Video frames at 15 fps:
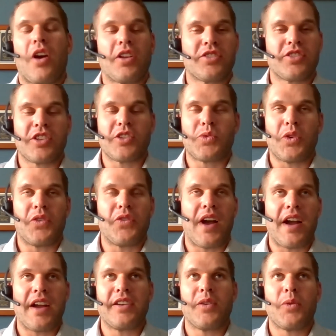fraudsters will
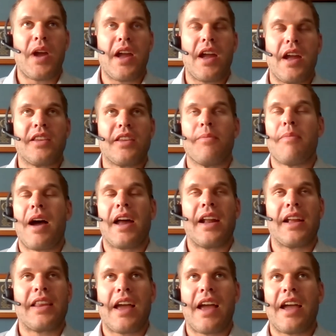find a way to
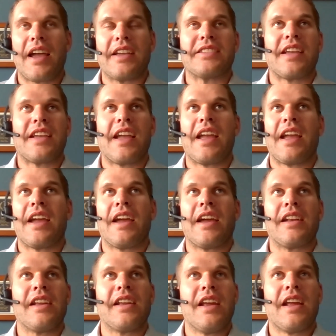monetize
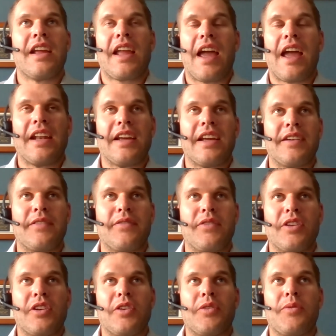and kind of
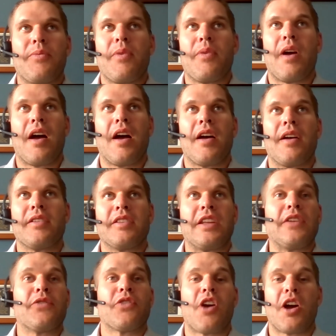you know uh,
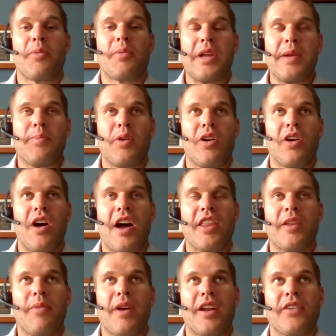defraud people
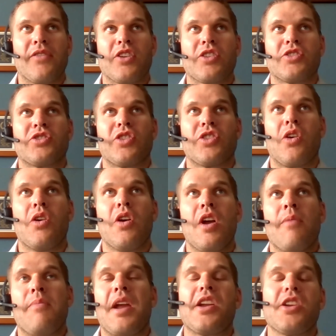on the metaverse so
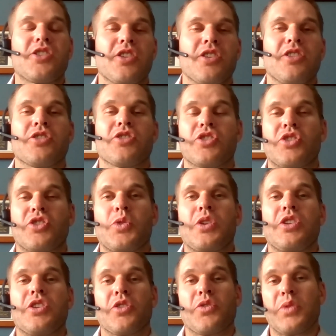making sure you're just
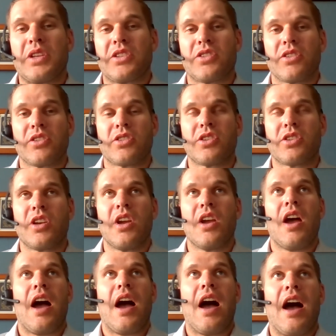doing your research
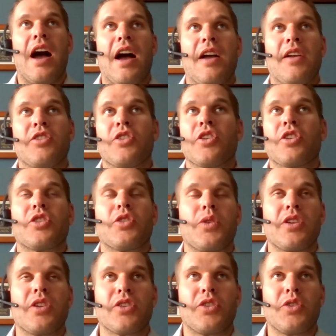uh, you're
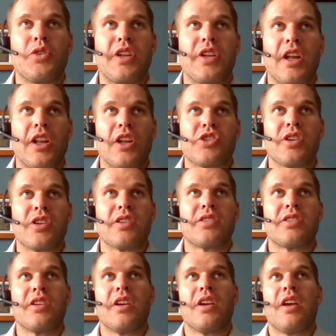doing your due
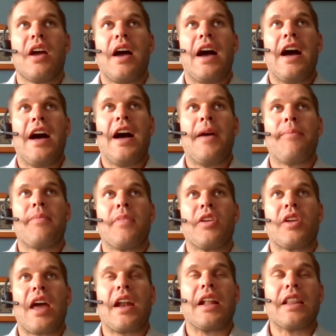diligence um,
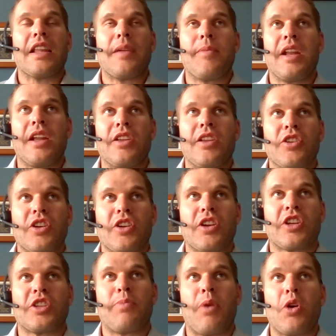you kind of limiting your
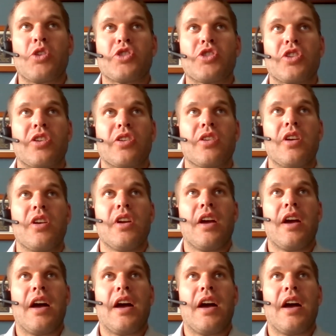exposure